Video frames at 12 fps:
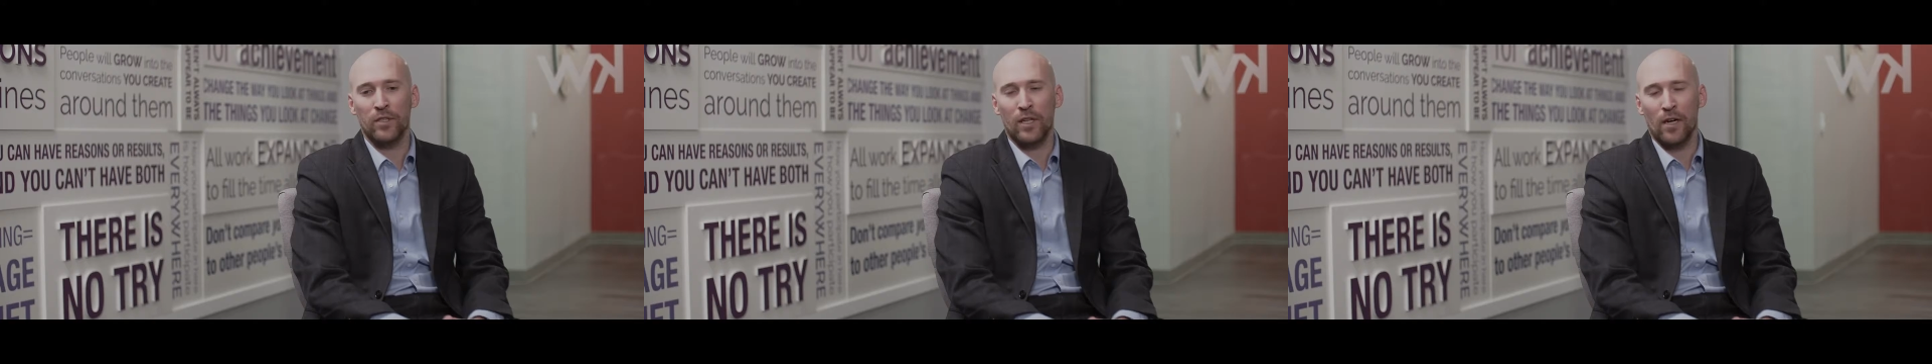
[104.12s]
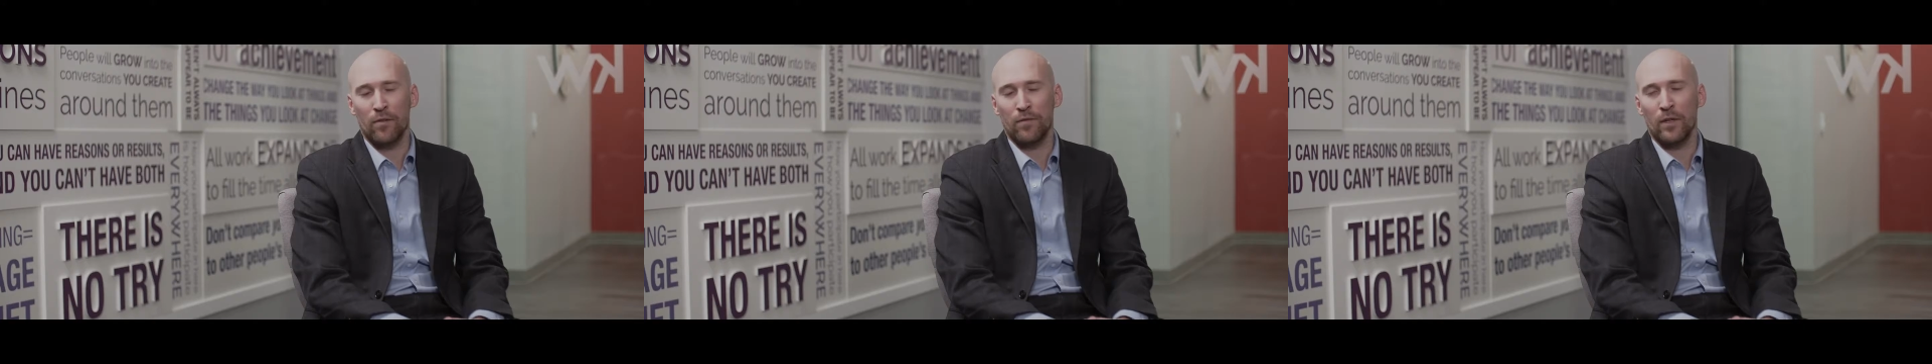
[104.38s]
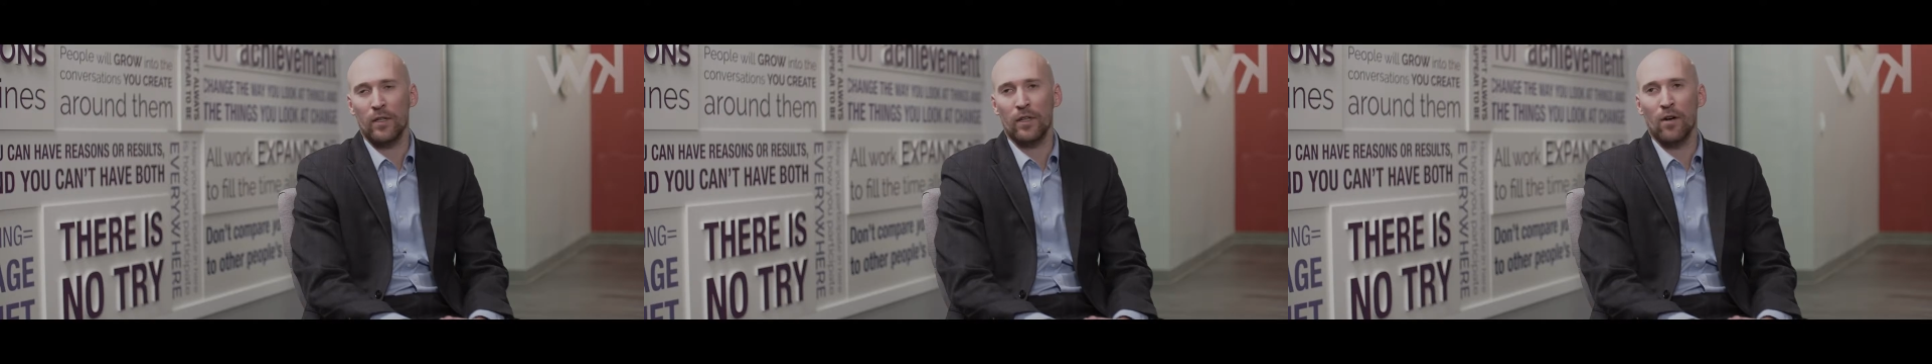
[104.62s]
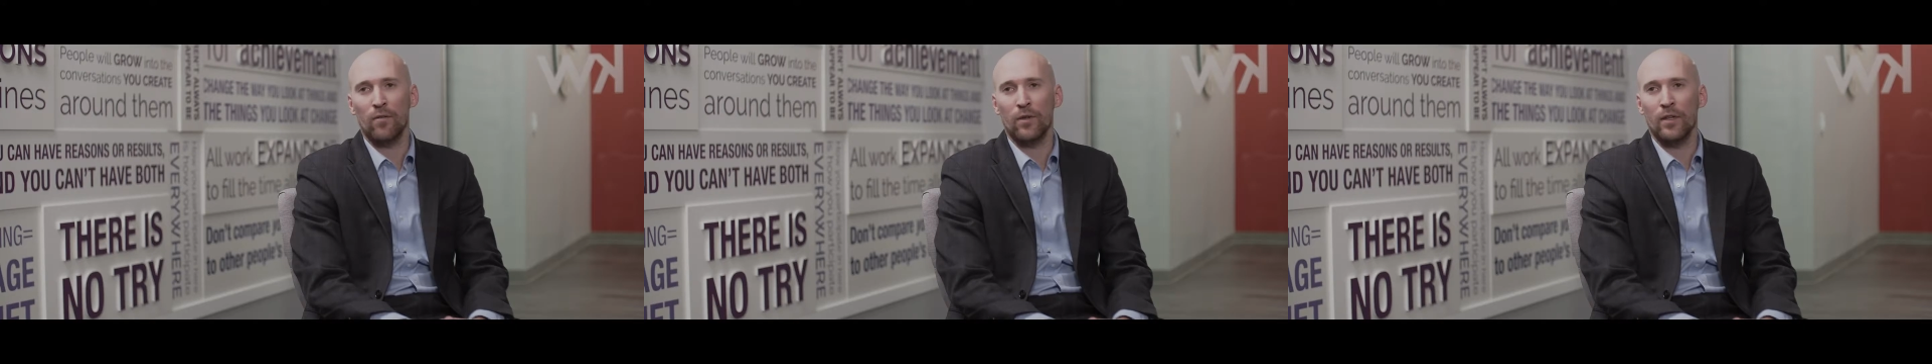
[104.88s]
just kind of fell in
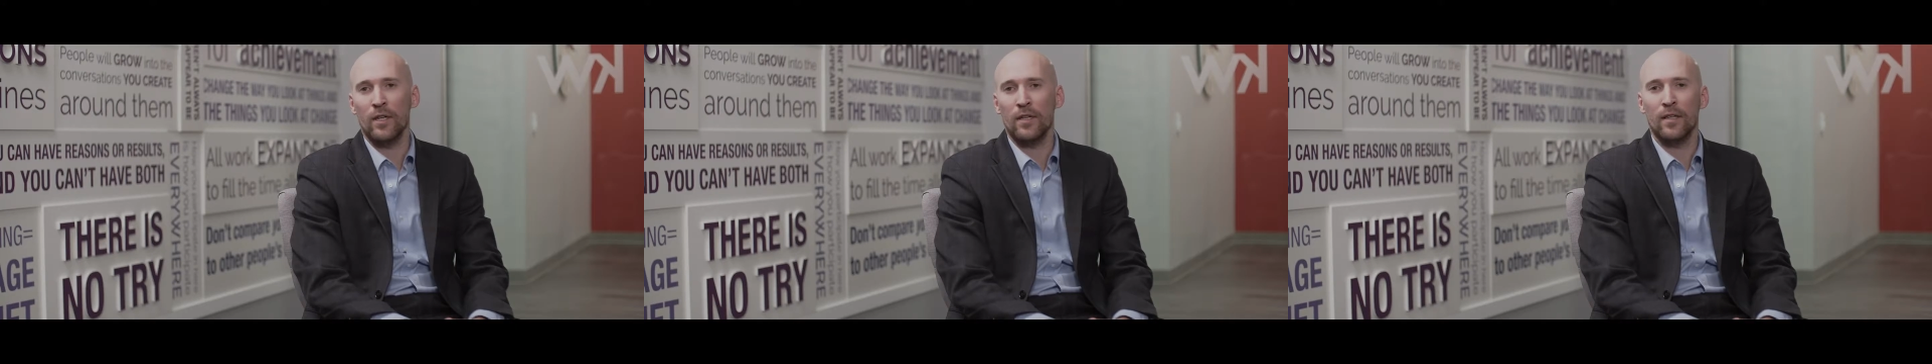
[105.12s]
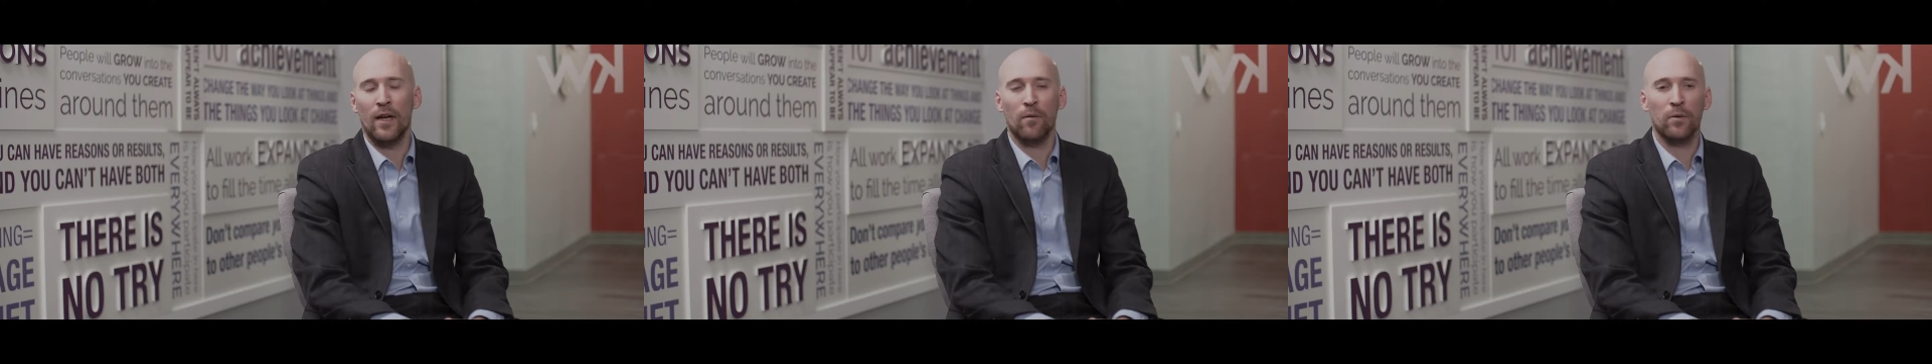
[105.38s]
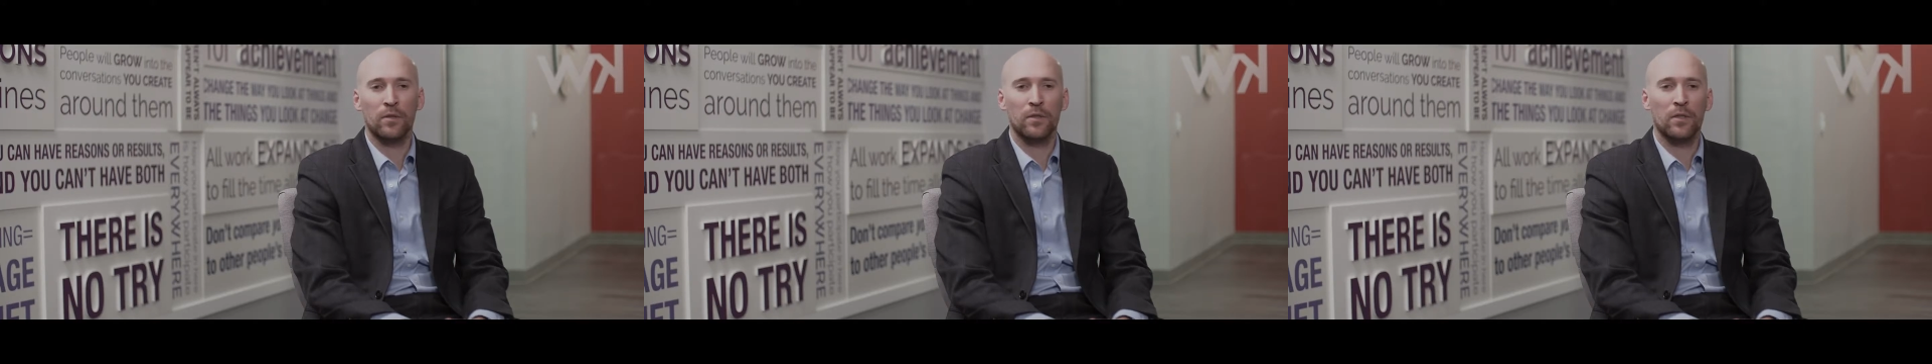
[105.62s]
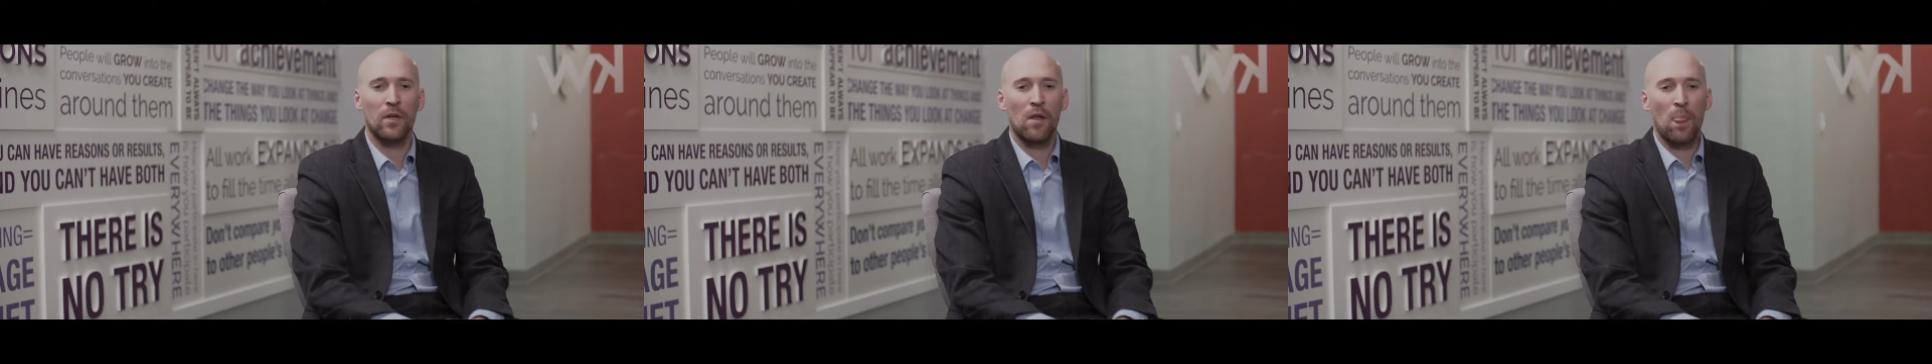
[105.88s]
love with it. And that was
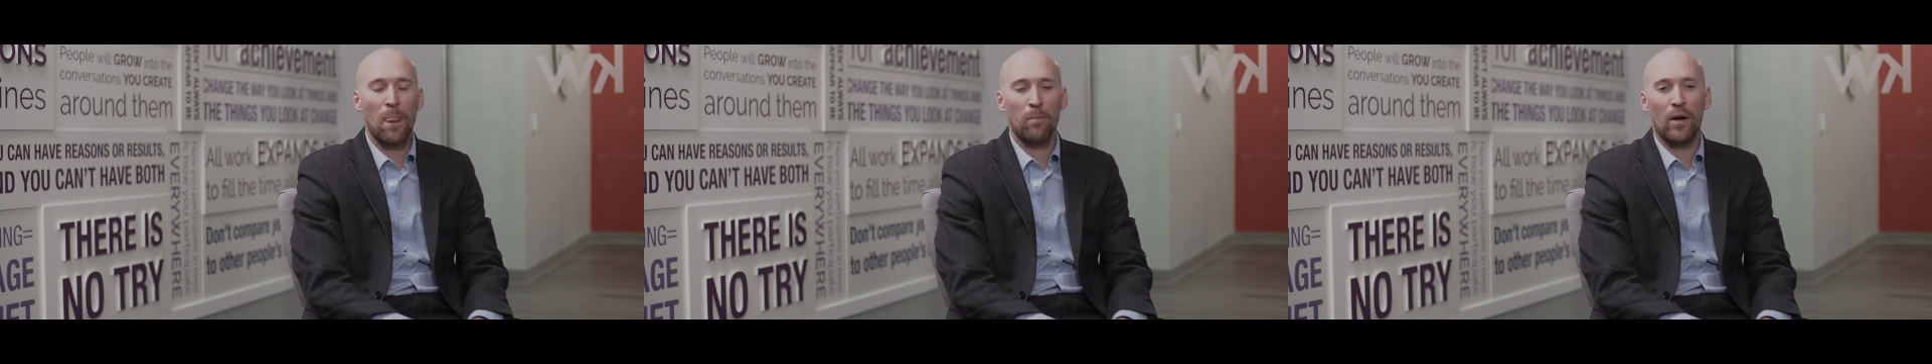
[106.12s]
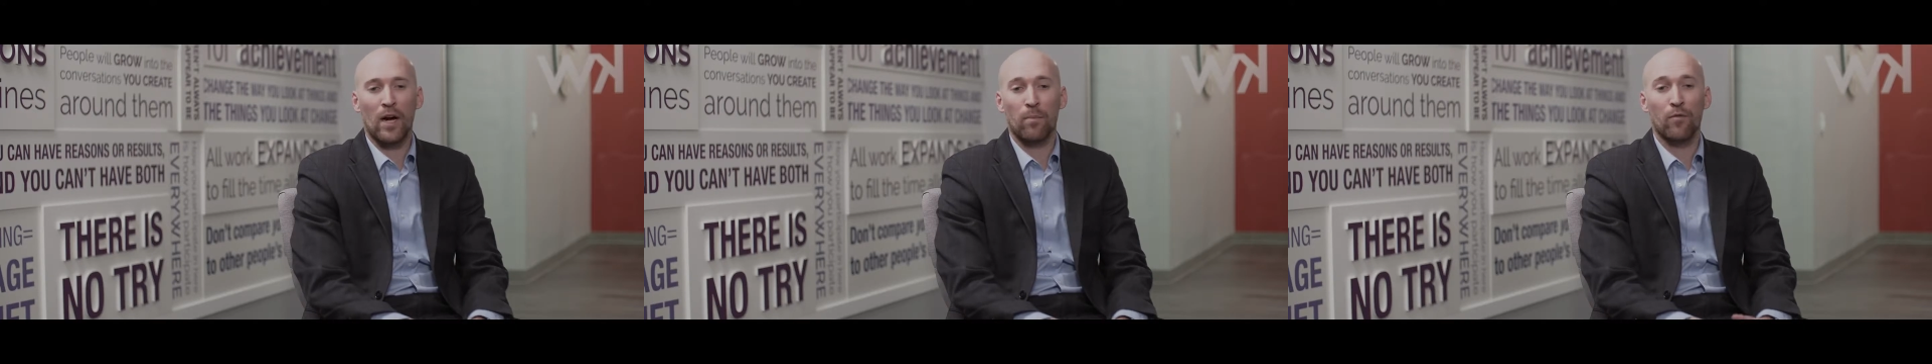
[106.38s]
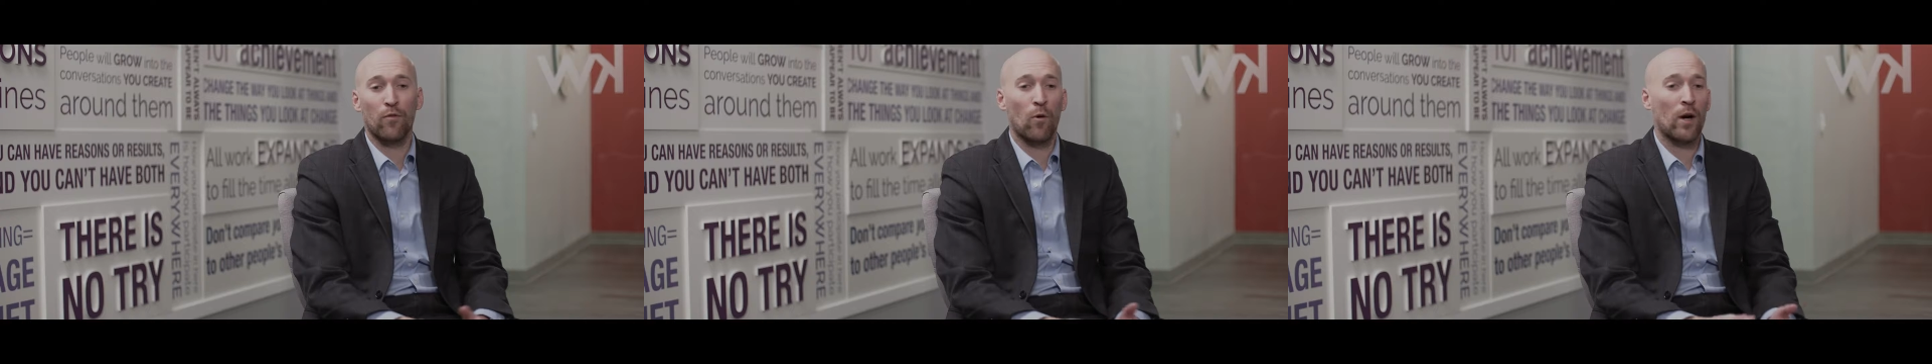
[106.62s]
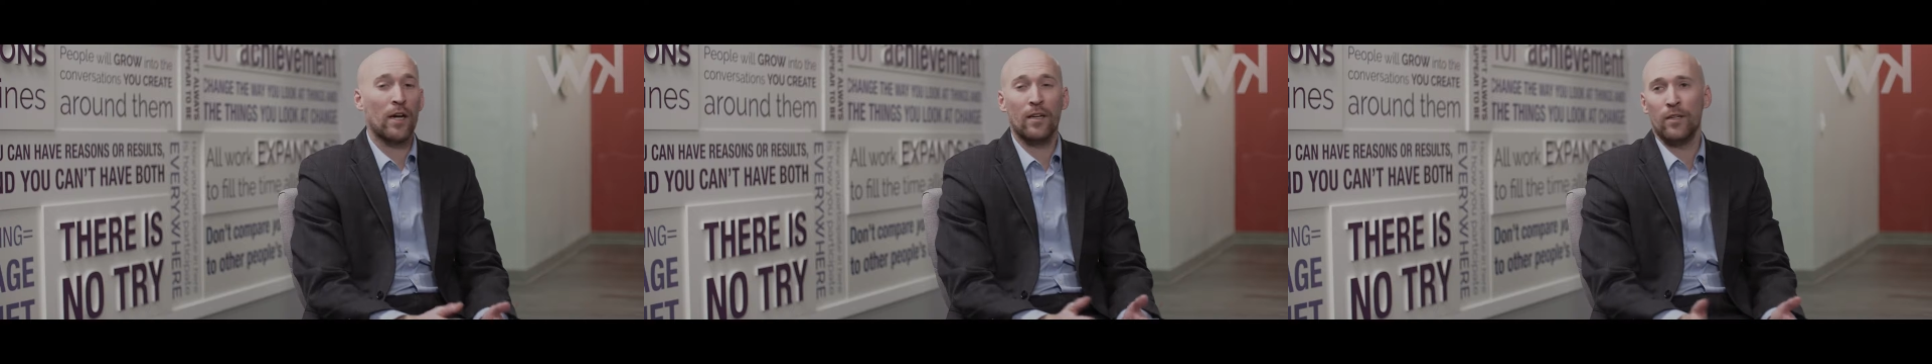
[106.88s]
back before
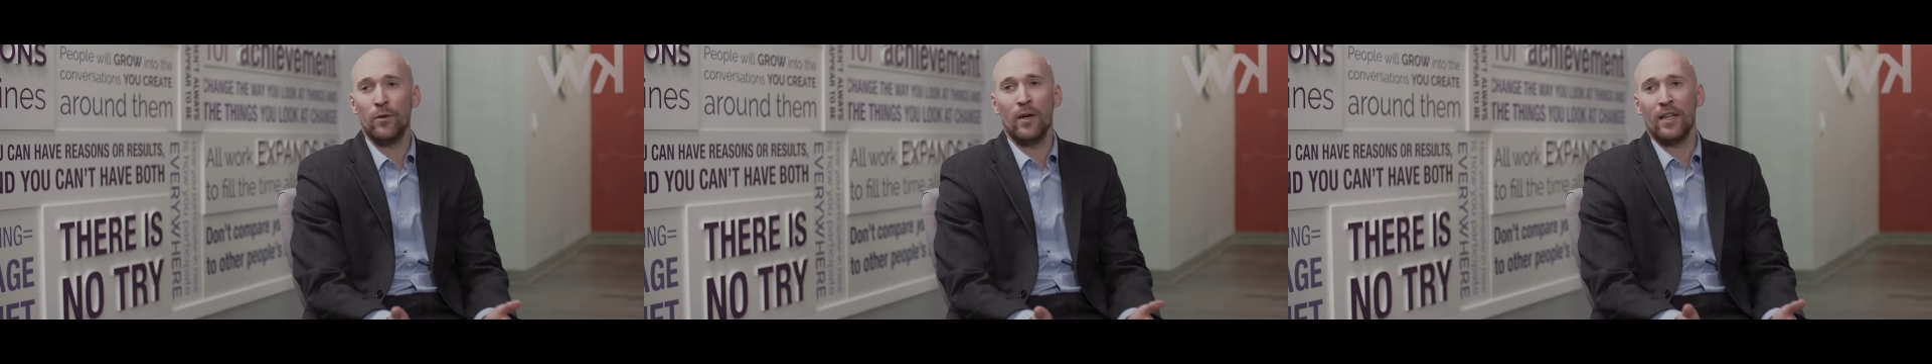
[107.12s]
I knew